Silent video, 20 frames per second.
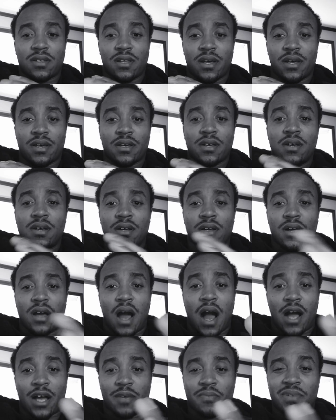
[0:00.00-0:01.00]
Like,
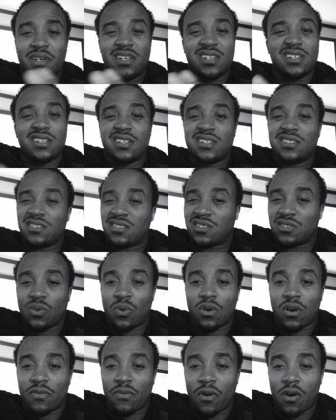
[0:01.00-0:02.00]
I could be
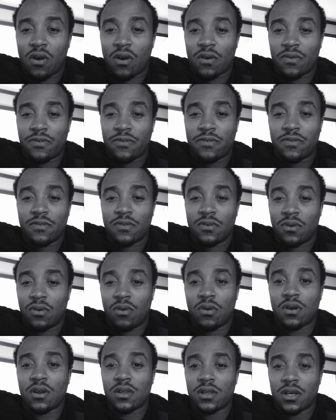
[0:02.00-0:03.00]
sort of off
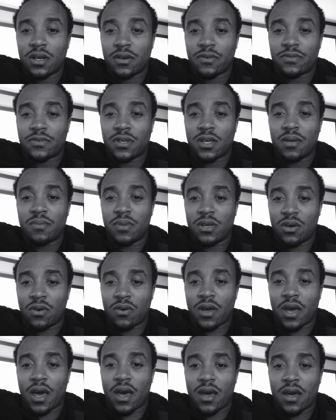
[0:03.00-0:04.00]
on a lift and be
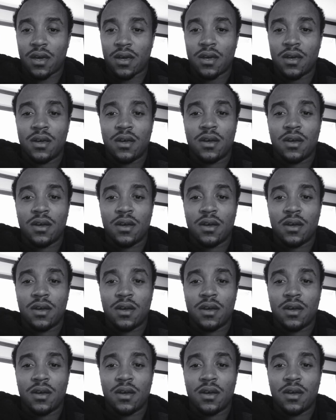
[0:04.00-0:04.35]
okay,